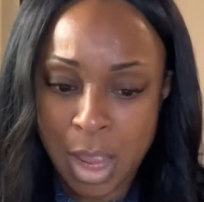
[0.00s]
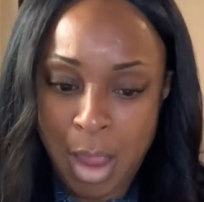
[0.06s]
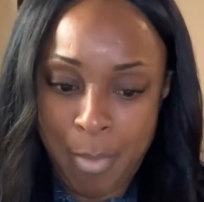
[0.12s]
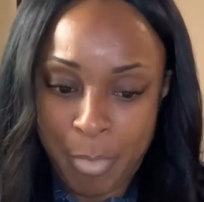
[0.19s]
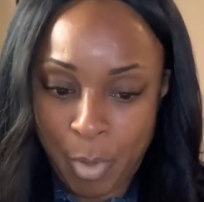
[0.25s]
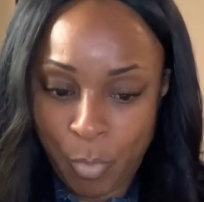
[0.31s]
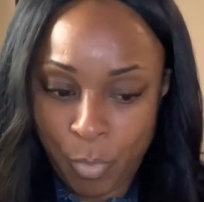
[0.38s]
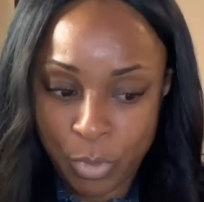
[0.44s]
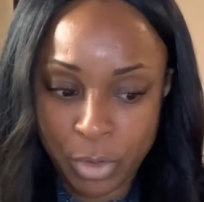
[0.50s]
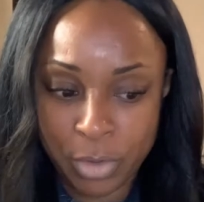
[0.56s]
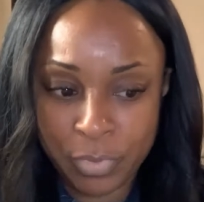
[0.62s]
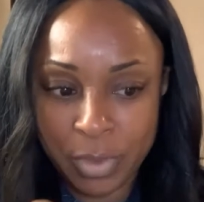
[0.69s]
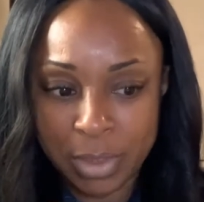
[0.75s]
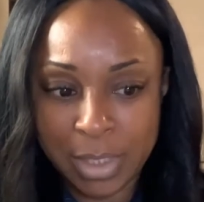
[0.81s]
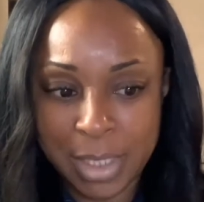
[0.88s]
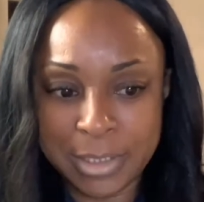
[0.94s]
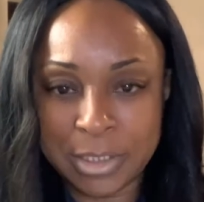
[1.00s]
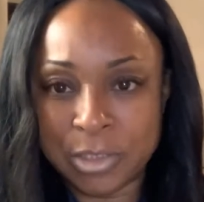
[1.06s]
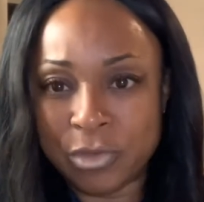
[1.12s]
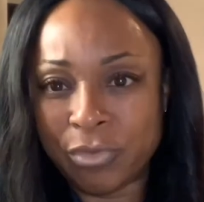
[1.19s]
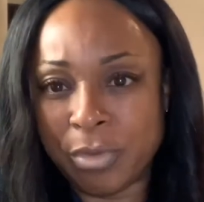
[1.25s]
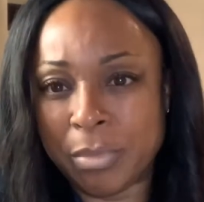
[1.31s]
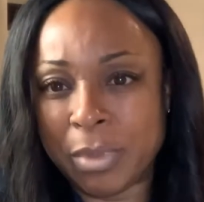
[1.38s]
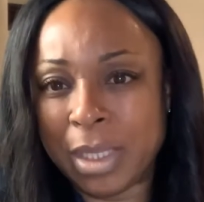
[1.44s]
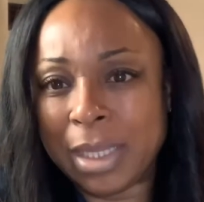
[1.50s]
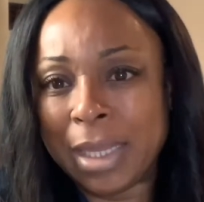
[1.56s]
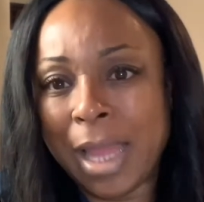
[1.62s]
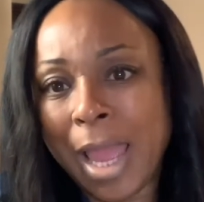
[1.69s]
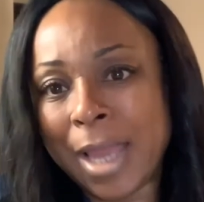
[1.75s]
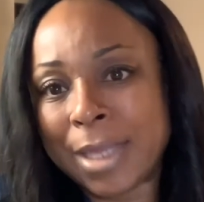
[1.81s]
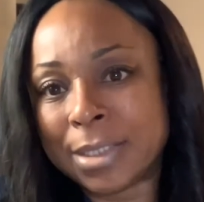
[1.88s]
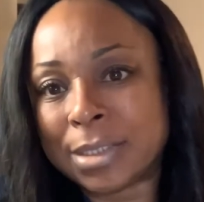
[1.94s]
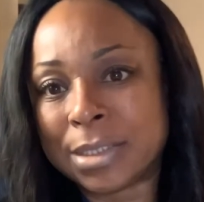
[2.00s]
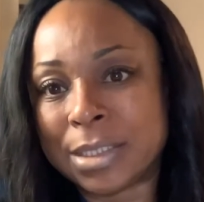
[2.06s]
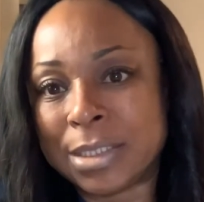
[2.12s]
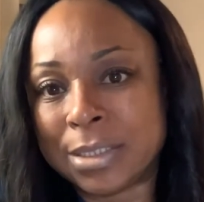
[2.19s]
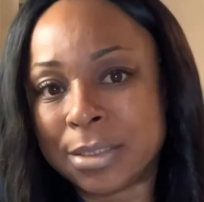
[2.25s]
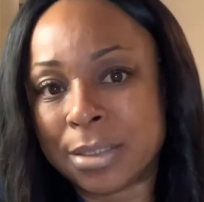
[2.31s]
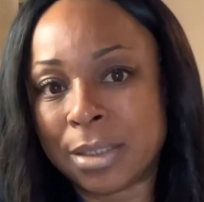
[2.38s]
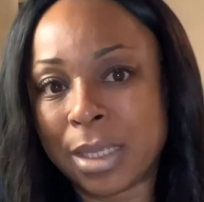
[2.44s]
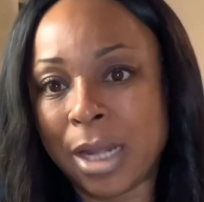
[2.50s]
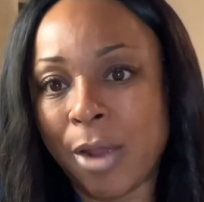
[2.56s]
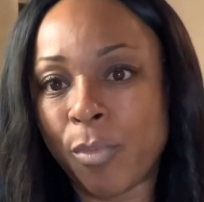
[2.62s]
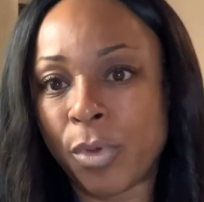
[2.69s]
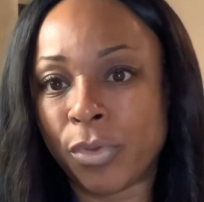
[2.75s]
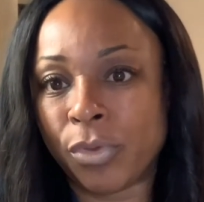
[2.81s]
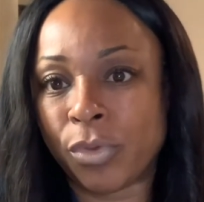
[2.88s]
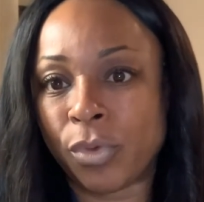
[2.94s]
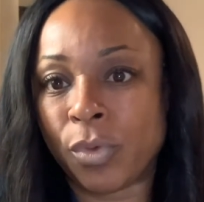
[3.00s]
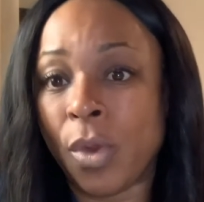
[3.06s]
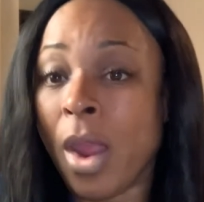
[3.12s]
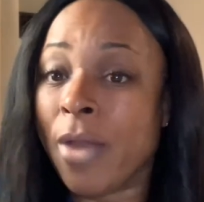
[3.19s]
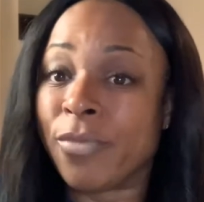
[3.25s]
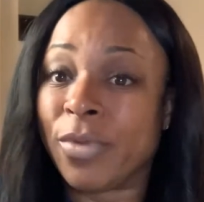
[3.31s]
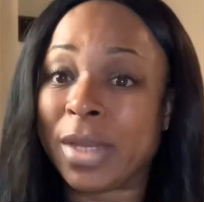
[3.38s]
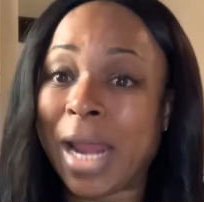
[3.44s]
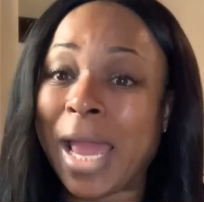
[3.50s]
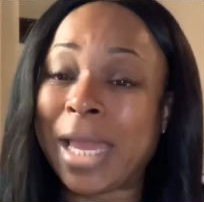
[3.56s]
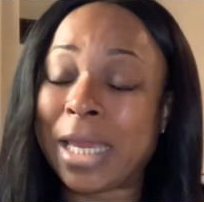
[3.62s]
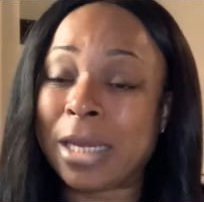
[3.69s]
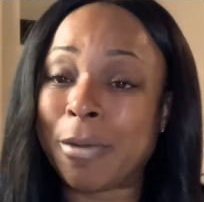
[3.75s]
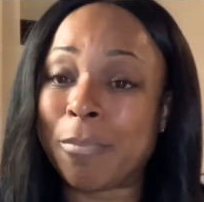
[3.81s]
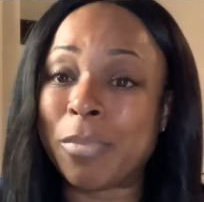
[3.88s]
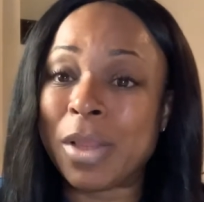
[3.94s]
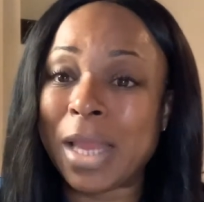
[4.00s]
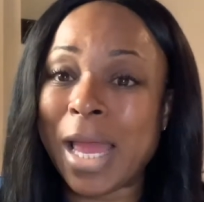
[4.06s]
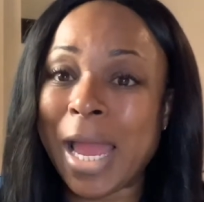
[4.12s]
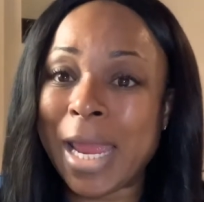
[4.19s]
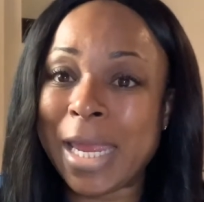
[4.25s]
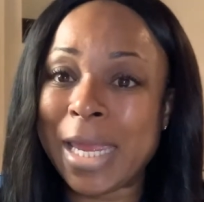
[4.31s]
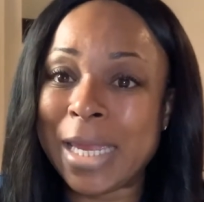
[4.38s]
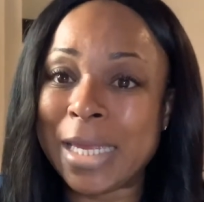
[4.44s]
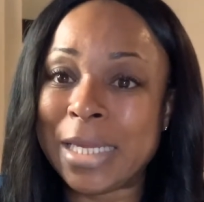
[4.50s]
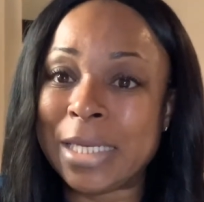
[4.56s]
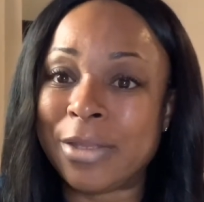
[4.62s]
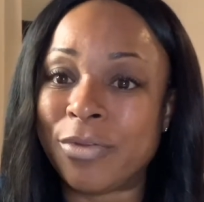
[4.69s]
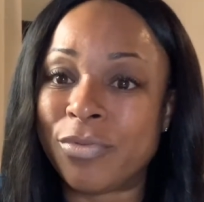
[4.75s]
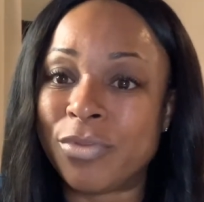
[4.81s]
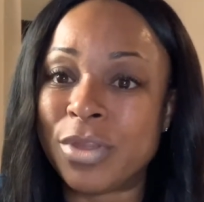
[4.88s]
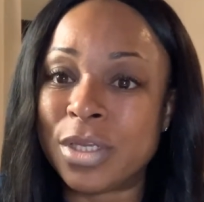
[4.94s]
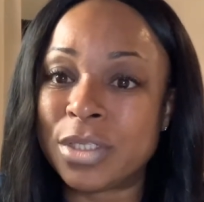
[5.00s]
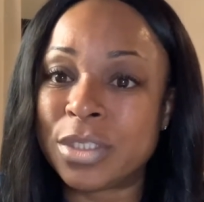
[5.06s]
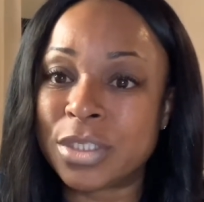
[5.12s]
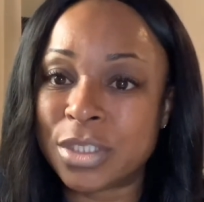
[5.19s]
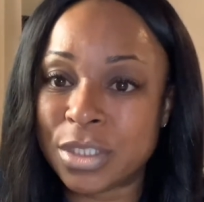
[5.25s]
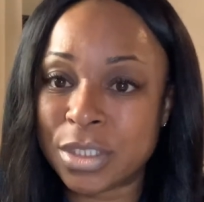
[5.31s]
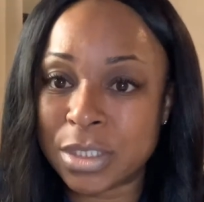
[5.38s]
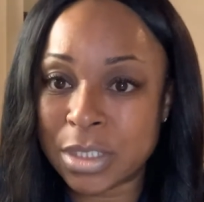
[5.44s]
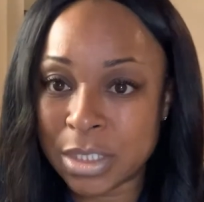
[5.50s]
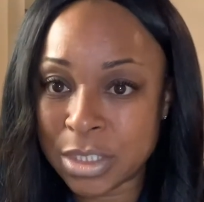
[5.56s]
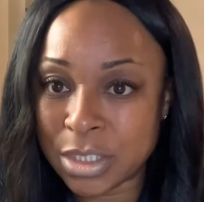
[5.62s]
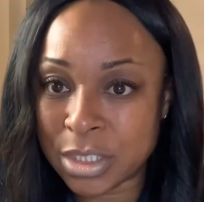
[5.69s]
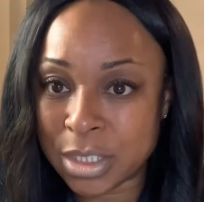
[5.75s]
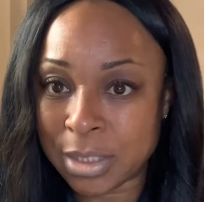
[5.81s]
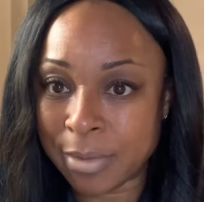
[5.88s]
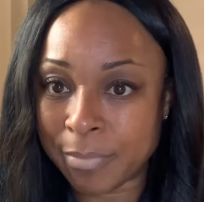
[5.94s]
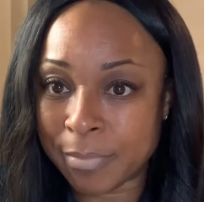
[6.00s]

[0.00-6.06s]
But what are the lessons from the last season that I went through that I can apply in this season?